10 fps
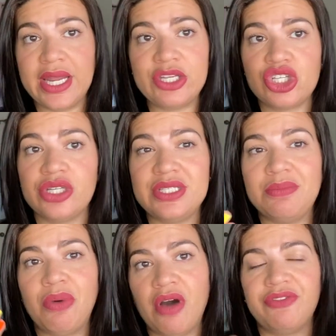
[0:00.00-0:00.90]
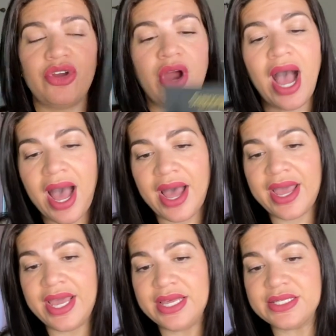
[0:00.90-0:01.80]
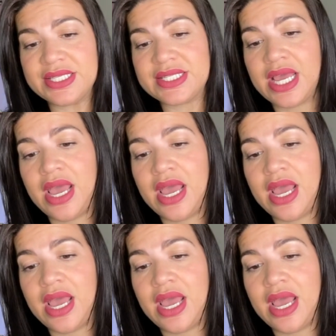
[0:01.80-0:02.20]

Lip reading: It should depuff your eyes.